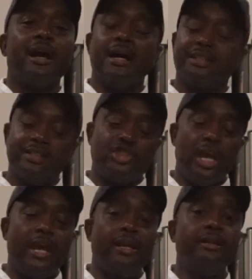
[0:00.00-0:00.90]
I said,
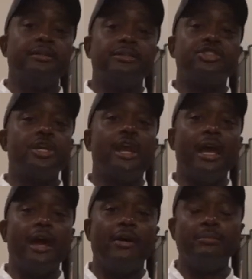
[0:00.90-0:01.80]
Chaney, sit
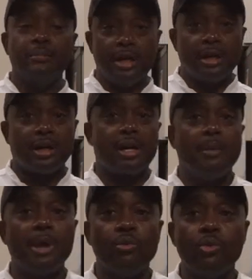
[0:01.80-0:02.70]
down,
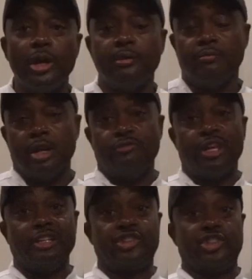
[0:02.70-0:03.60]
come up with
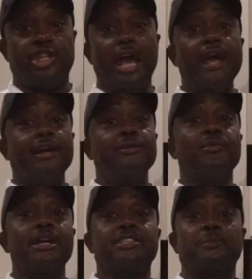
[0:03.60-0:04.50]
the Chaney
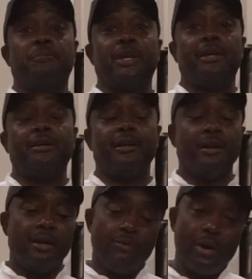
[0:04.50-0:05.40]
recipe.
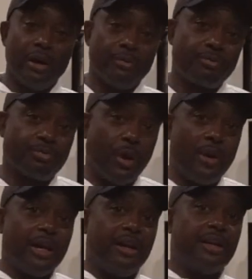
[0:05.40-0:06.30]
We're going to throw
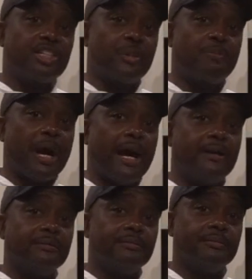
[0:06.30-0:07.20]
it in the Instant
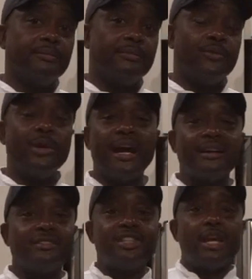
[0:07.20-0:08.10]
Pot. We're not
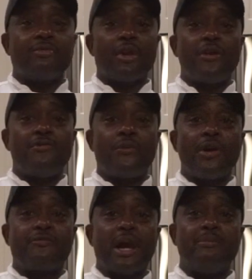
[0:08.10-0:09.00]
going to take
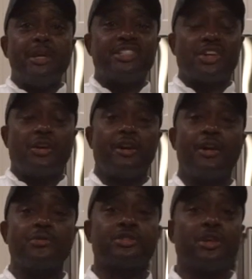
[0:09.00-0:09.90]
30-45 minutes cooking it
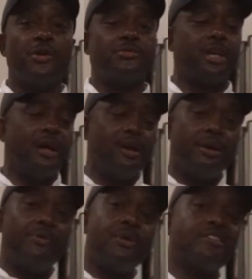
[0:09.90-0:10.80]
on the stovetop.
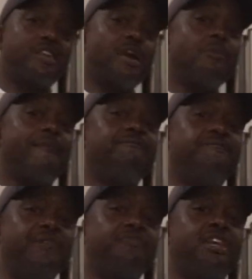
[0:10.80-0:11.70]
We're going to take about
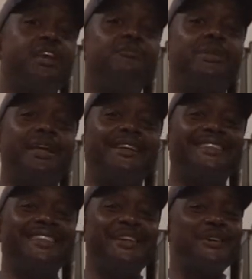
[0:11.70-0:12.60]
15
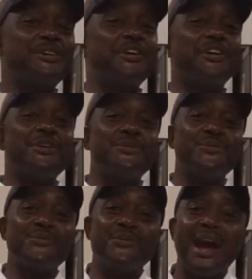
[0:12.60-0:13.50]
minutes cooking it
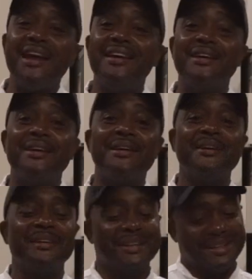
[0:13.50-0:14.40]
right
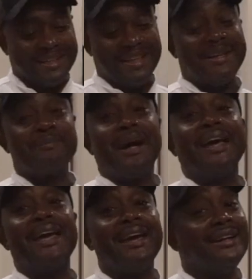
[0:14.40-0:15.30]
here in my
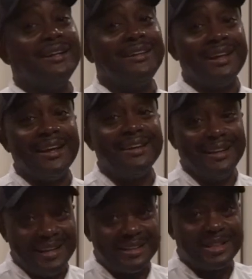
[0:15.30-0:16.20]
handy
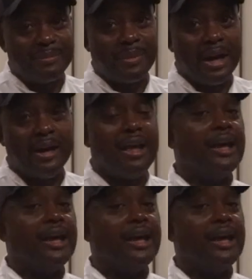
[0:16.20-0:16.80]
dandy Instant Pot.